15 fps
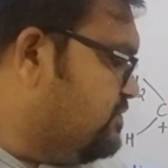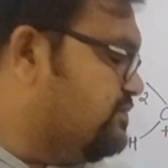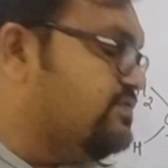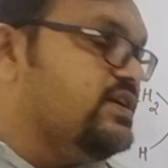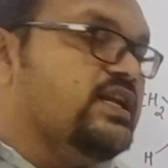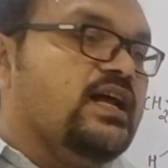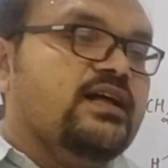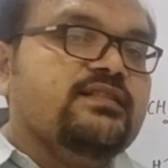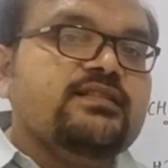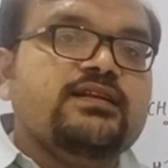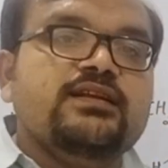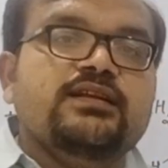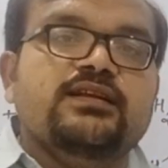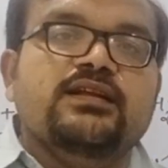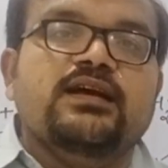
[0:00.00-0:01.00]

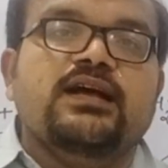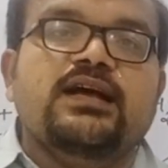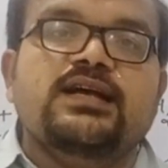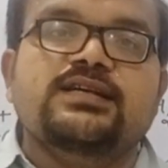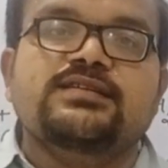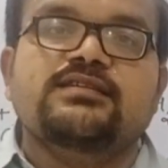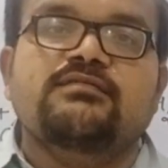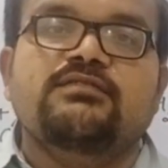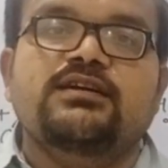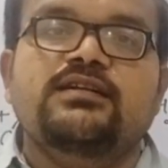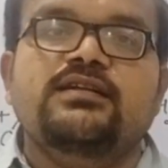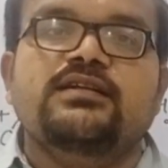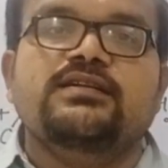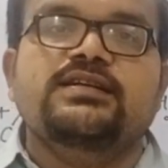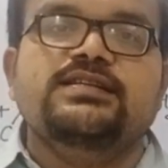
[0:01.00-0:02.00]
phenanthrene as
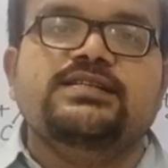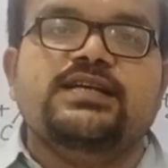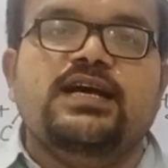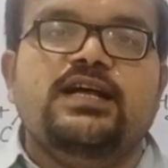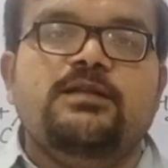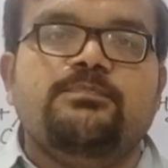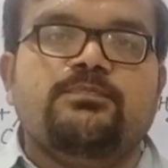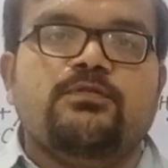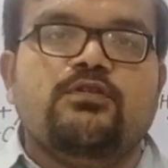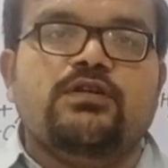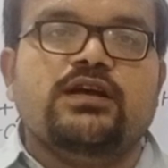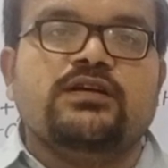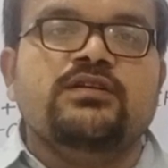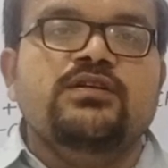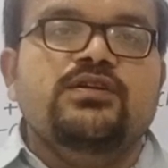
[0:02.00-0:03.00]
our desired
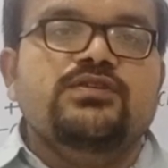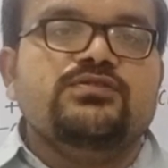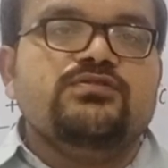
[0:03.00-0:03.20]
product.